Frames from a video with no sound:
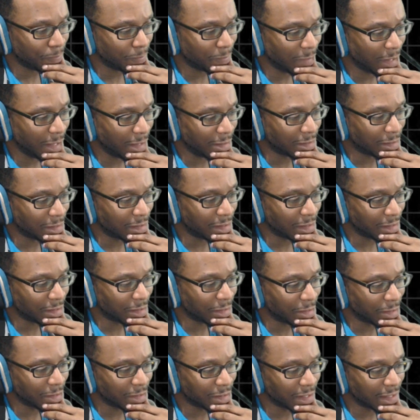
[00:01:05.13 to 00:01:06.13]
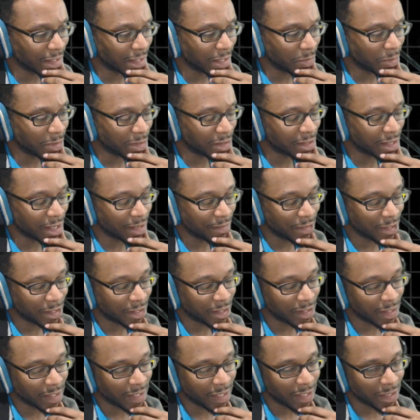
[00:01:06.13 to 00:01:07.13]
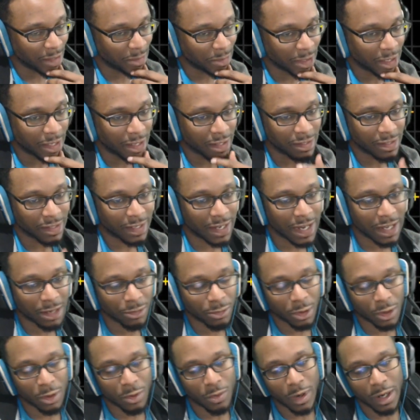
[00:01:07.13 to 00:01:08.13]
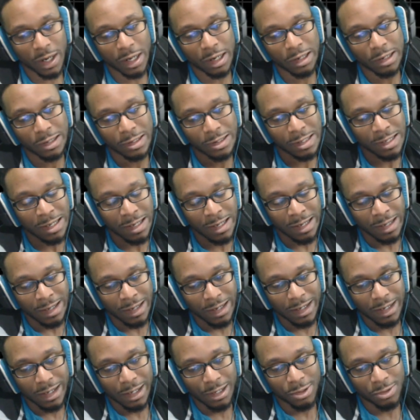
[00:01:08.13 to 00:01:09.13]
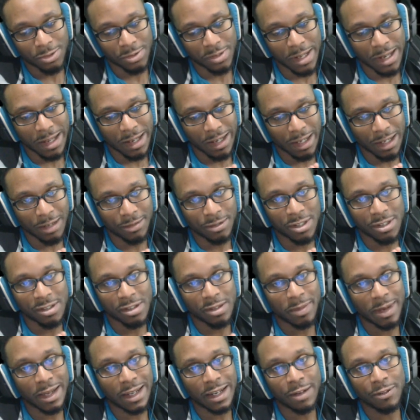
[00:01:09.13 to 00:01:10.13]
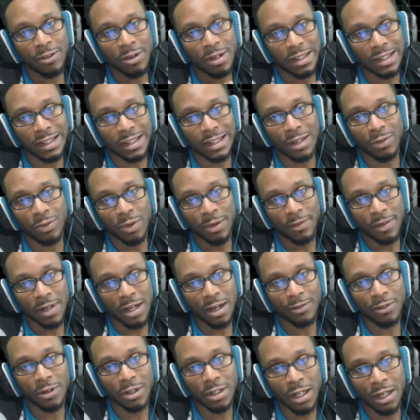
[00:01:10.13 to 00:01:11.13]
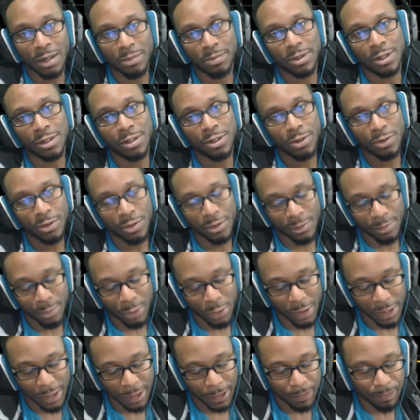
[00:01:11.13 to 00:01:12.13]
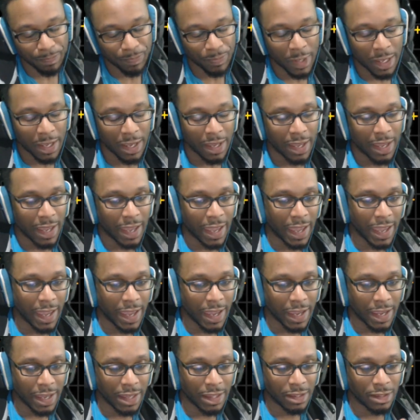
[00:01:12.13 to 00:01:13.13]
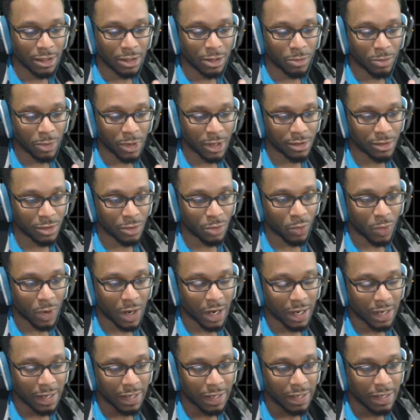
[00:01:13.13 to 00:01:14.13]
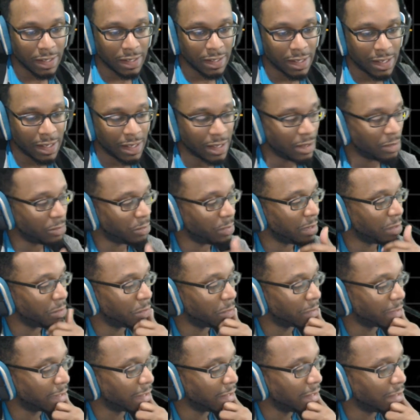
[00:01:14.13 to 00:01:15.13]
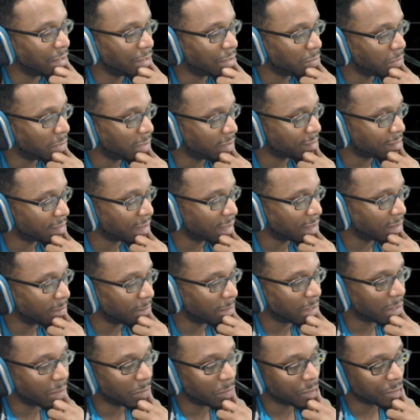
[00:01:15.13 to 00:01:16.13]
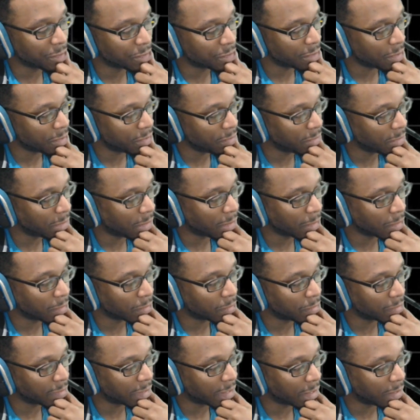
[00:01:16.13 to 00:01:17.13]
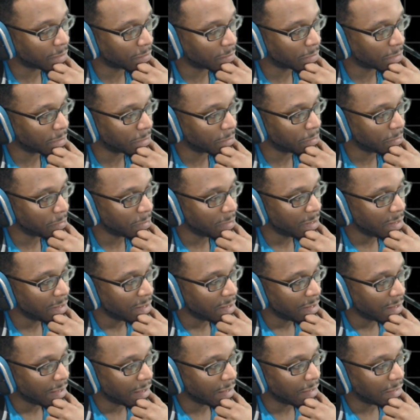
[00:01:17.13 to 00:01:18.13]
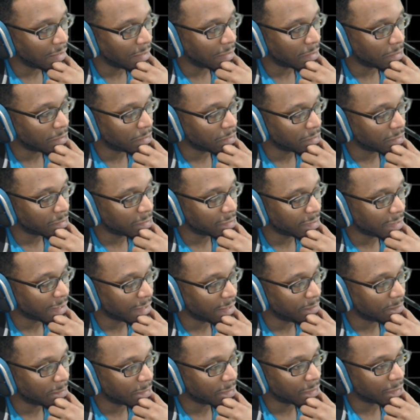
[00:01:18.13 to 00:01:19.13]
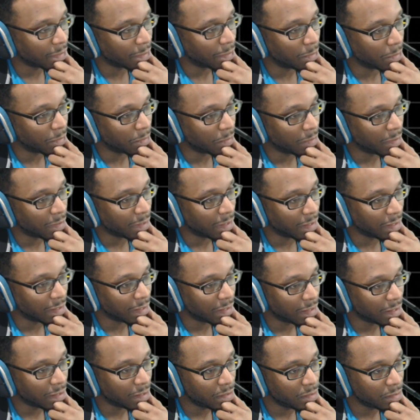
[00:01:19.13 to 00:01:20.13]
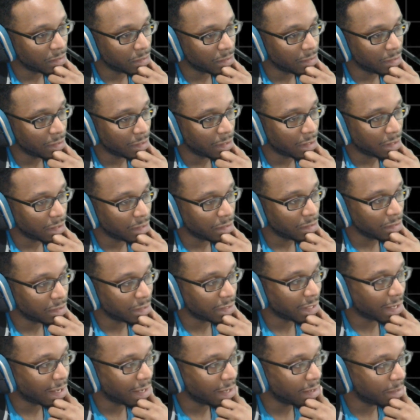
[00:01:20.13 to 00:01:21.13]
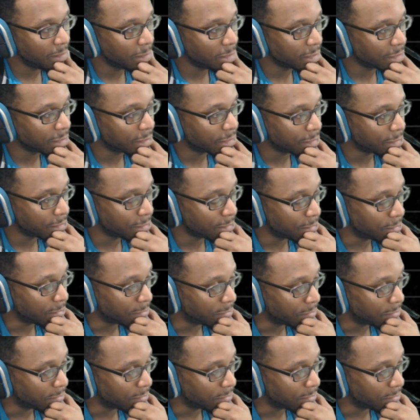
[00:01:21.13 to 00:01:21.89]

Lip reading: it's a good thing that we saved it to the end because it kind of requires an understanding of just about everything that we've covered up until this point. And the reason why we will get into in a second, but I want to show you an article that I wrote a long time ago. A long, long time ago.